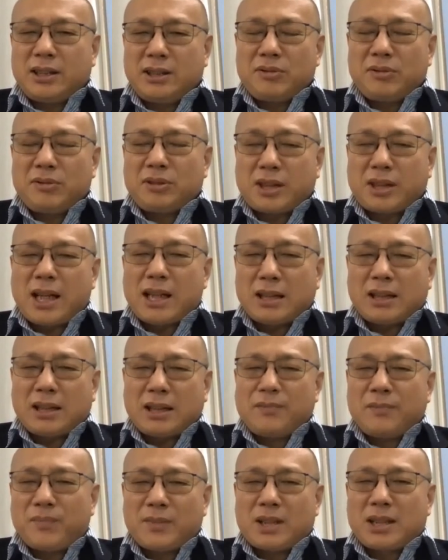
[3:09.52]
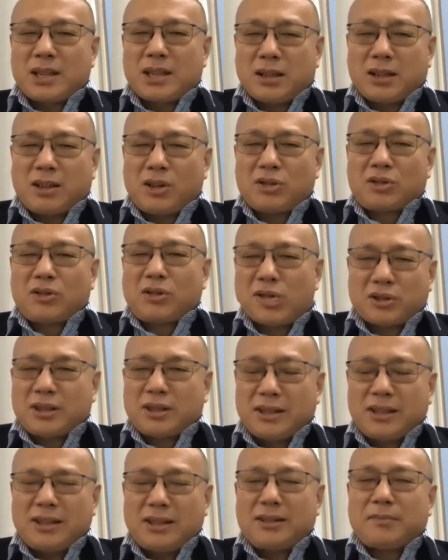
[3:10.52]
said that the
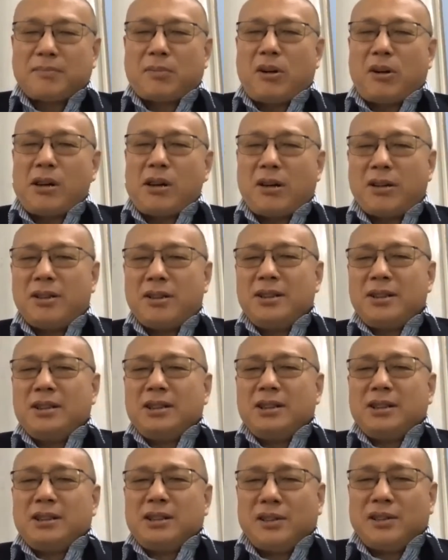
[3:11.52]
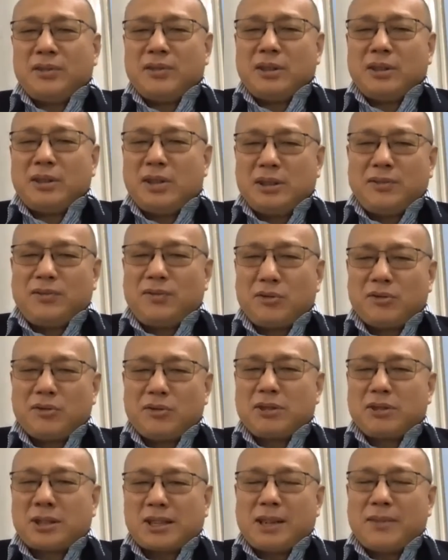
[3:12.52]
lotus in the pond, if
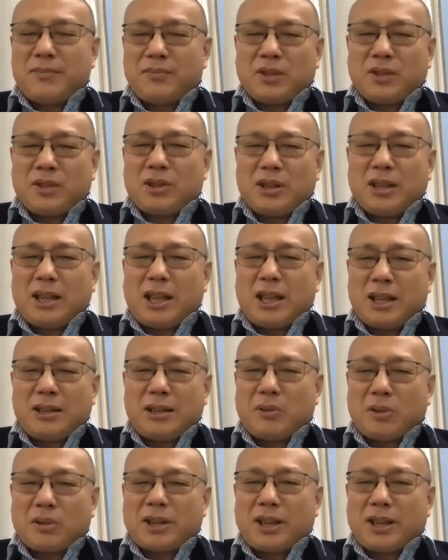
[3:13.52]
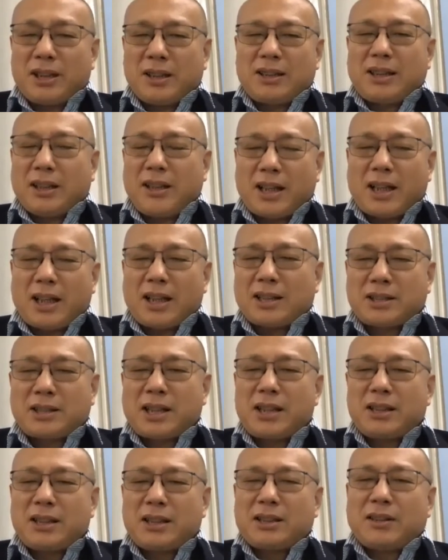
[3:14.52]
anybody can
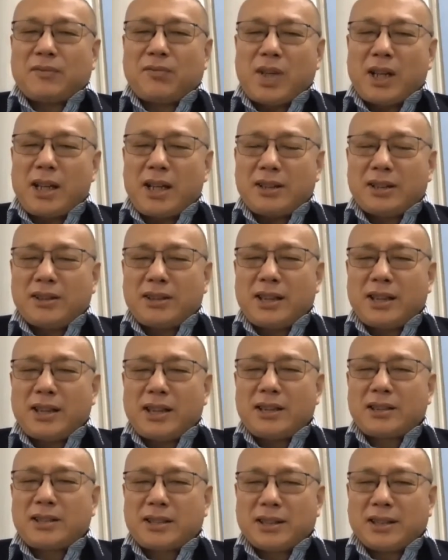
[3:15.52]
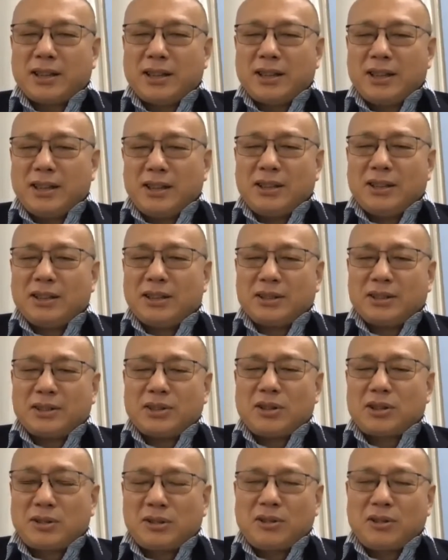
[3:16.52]
understand why those
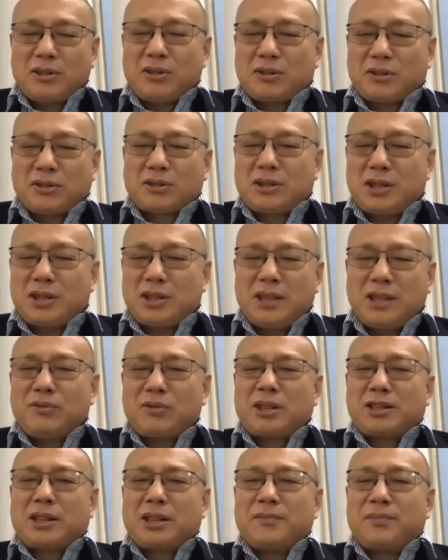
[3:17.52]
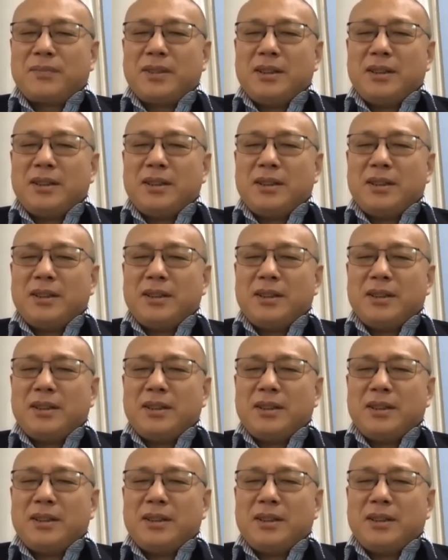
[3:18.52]
lotus leaves can